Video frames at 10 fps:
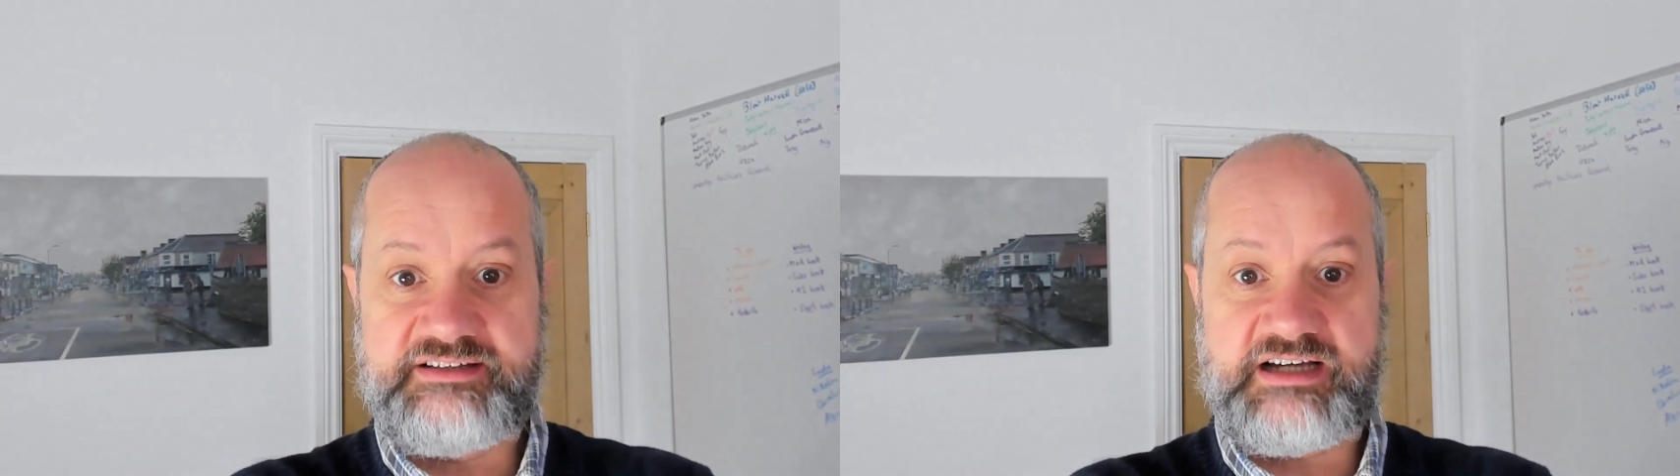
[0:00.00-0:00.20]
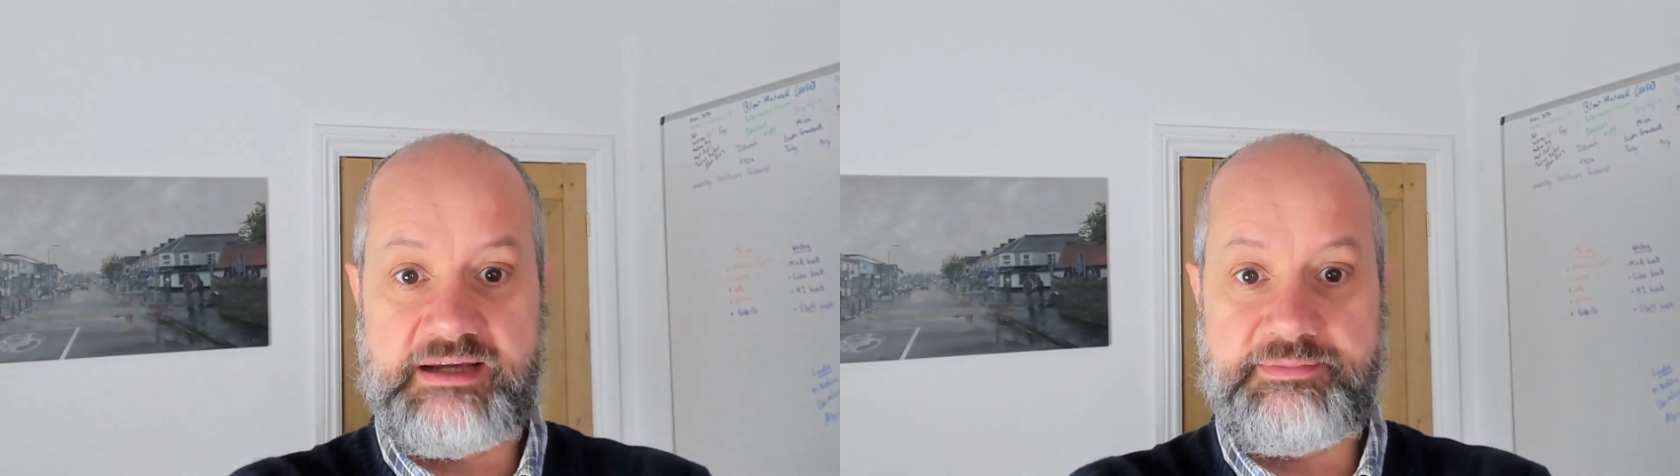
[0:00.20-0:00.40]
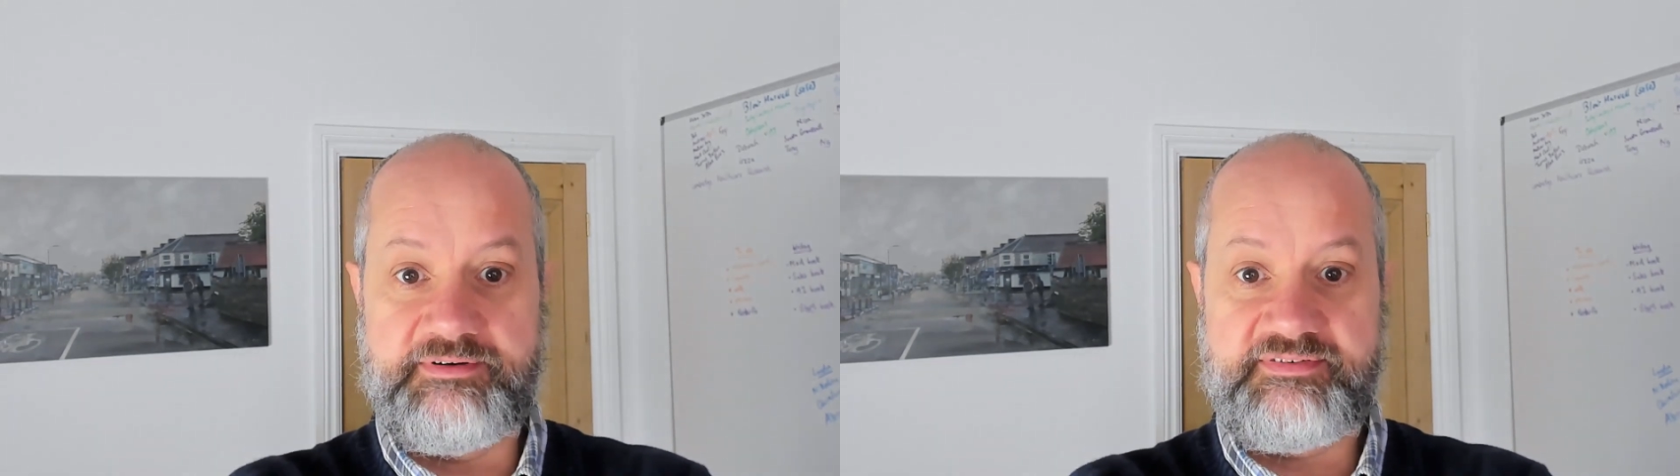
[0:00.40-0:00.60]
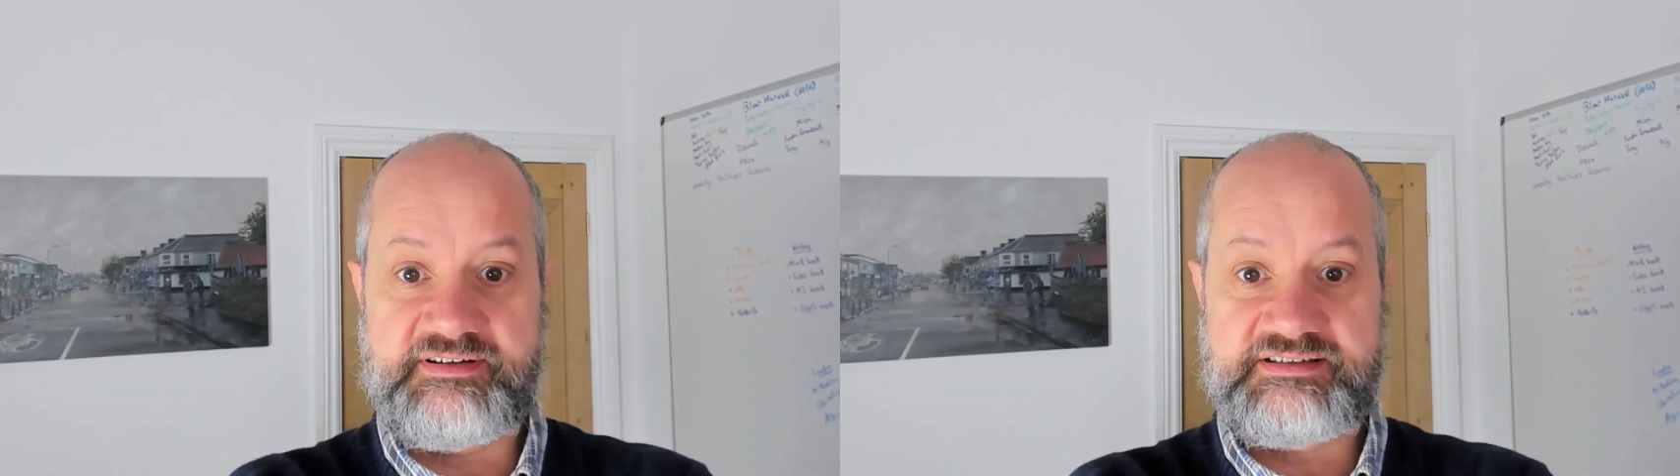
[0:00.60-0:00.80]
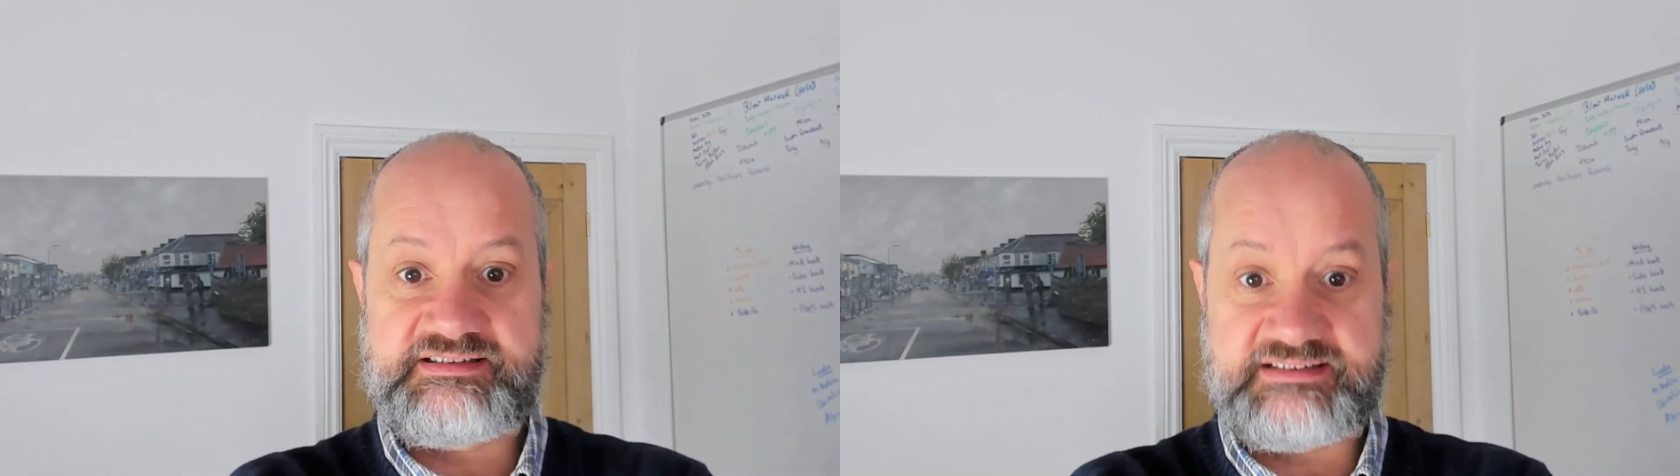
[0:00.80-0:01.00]
type of
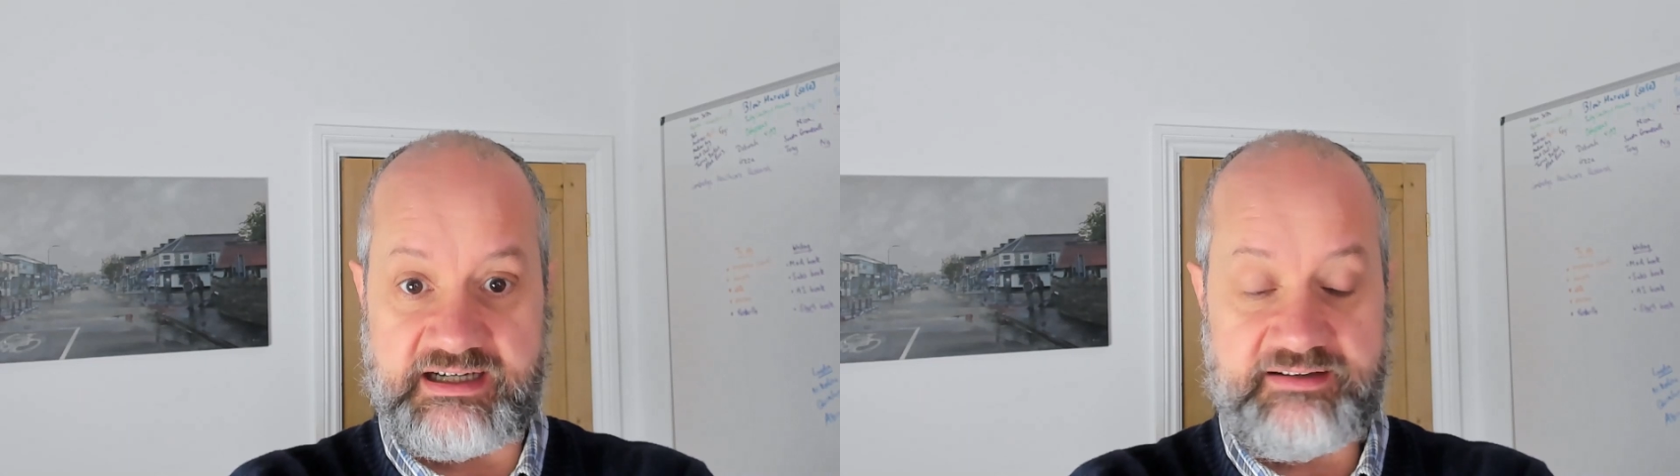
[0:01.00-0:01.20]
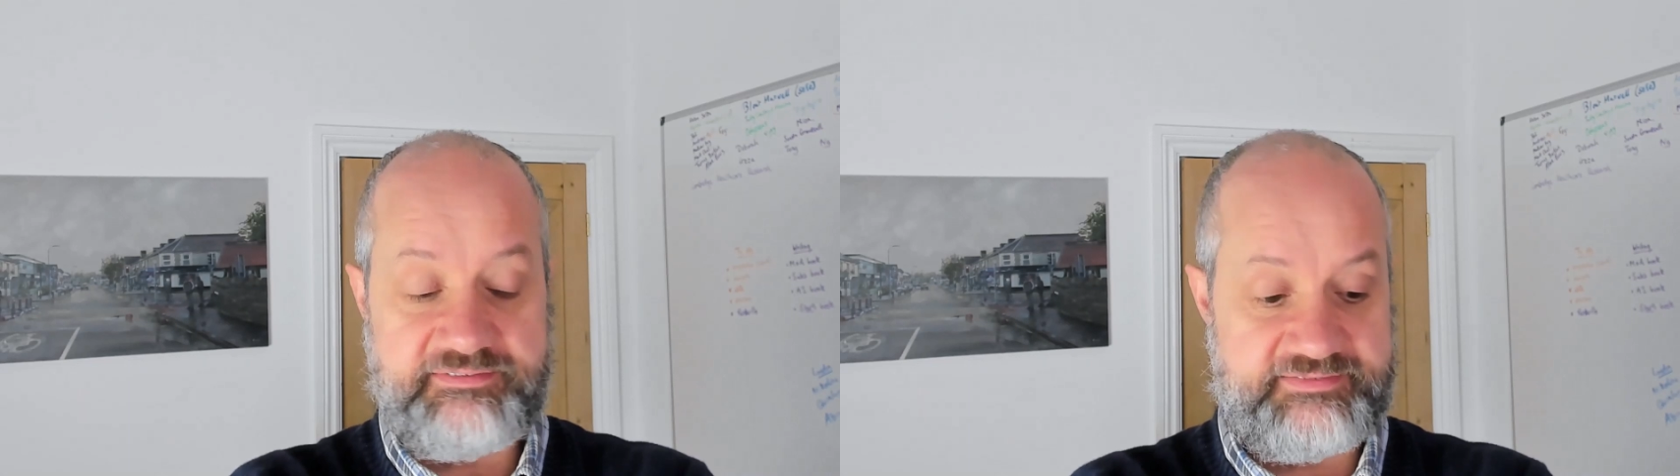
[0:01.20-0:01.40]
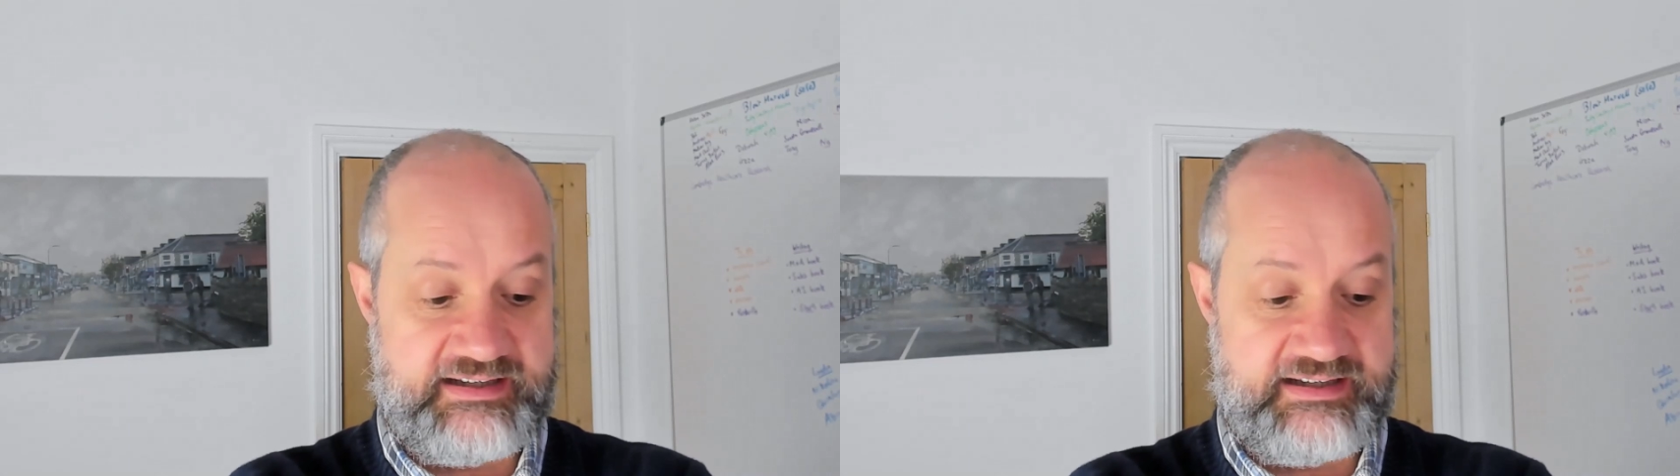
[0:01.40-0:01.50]
stuff.